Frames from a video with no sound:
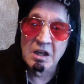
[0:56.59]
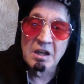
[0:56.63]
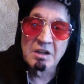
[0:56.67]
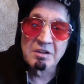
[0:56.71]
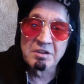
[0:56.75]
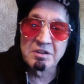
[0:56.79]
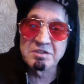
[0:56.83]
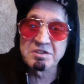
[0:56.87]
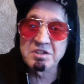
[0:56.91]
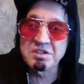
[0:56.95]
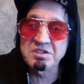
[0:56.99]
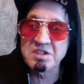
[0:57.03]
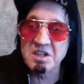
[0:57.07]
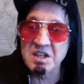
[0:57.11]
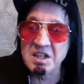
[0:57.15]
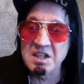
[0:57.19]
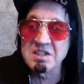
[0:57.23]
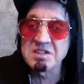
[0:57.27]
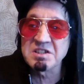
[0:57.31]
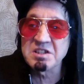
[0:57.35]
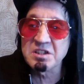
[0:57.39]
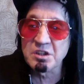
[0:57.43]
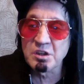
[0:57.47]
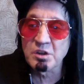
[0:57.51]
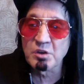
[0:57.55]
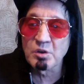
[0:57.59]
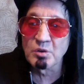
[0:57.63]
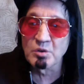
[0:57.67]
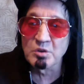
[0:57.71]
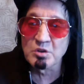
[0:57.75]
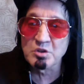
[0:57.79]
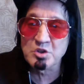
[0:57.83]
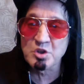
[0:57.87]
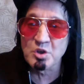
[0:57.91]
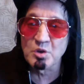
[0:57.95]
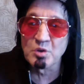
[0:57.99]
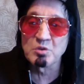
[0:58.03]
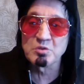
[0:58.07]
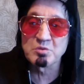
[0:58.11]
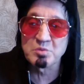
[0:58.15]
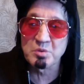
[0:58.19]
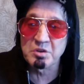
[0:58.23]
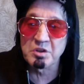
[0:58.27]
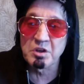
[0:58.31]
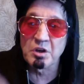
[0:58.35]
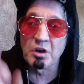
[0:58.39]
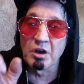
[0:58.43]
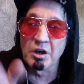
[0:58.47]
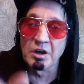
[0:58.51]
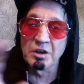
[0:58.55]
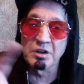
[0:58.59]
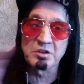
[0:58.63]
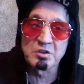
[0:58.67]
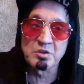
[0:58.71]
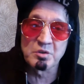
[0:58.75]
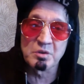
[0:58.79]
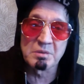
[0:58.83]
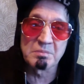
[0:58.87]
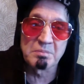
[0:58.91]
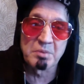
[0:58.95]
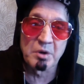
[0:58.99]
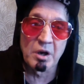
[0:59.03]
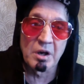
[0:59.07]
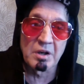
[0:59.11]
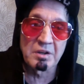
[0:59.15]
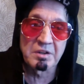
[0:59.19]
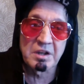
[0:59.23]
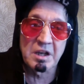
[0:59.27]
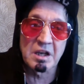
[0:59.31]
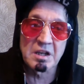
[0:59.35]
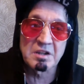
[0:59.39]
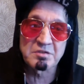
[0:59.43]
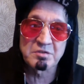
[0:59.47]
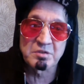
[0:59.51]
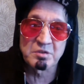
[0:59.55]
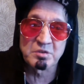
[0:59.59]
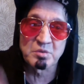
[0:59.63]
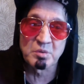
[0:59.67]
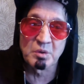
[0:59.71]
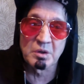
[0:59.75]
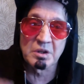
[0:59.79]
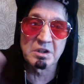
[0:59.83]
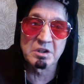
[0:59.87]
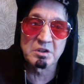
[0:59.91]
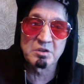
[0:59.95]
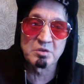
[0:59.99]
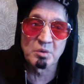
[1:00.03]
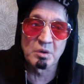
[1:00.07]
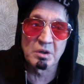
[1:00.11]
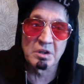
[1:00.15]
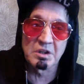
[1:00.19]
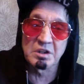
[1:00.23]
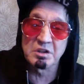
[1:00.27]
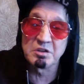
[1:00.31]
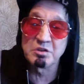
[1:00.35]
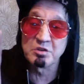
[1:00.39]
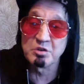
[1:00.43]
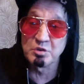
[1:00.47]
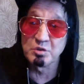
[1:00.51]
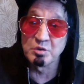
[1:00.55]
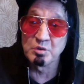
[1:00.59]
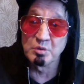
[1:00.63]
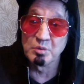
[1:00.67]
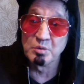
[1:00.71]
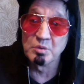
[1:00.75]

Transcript: This is Izzy Dakota Jones with the Art of Doing podcast for 2022.